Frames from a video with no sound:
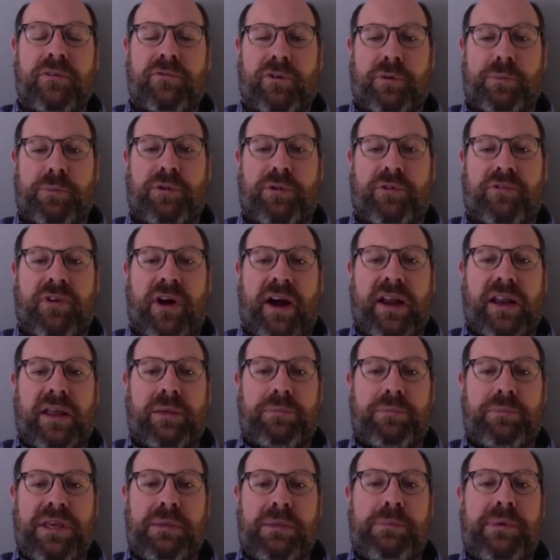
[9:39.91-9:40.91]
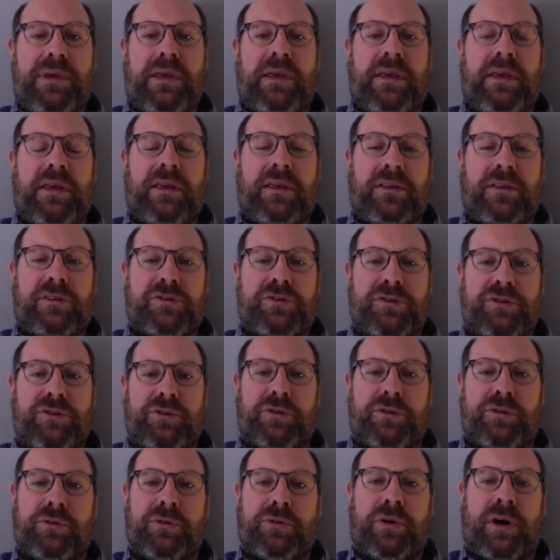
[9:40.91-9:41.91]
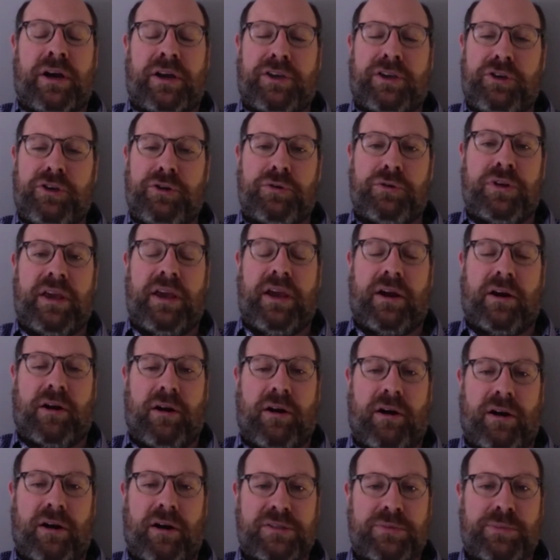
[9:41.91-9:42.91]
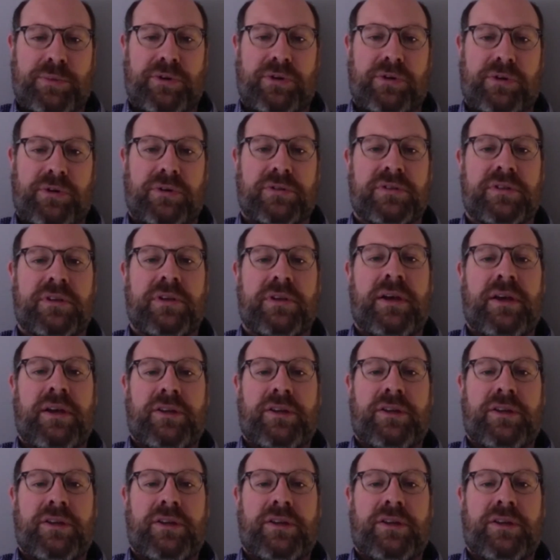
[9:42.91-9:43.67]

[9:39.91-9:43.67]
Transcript: for providing PPE to acute care hospitals,